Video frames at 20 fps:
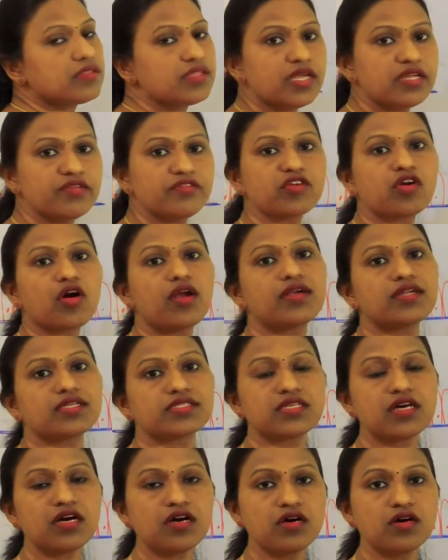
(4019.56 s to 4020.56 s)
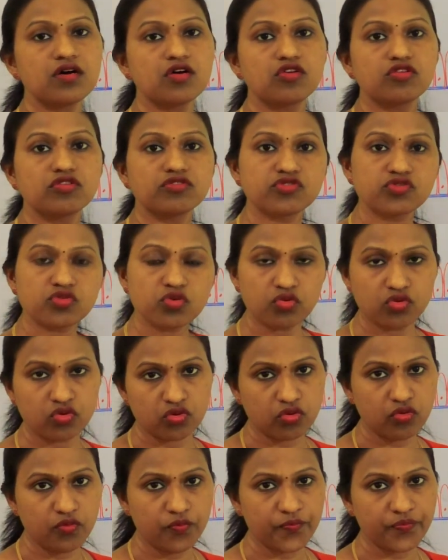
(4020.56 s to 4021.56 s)
then we call it as a
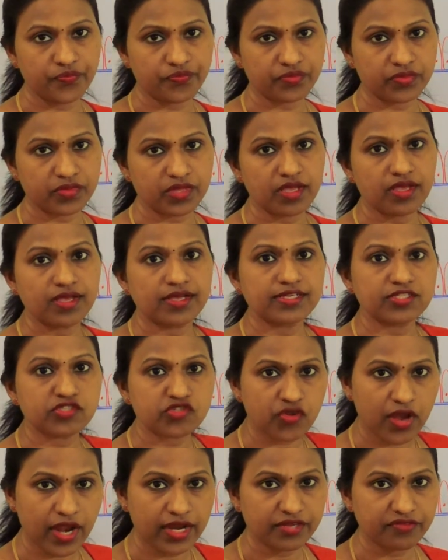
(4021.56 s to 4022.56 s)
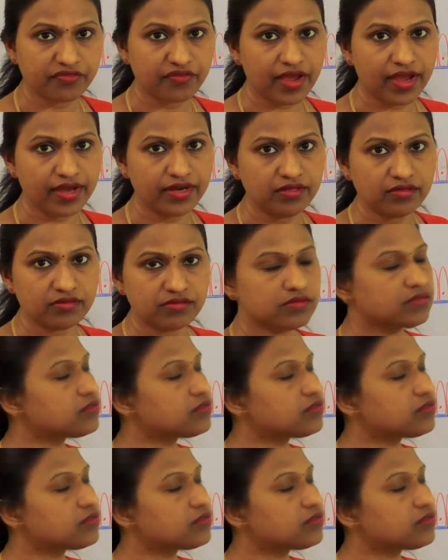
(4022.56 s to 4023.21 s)
pseudo stratified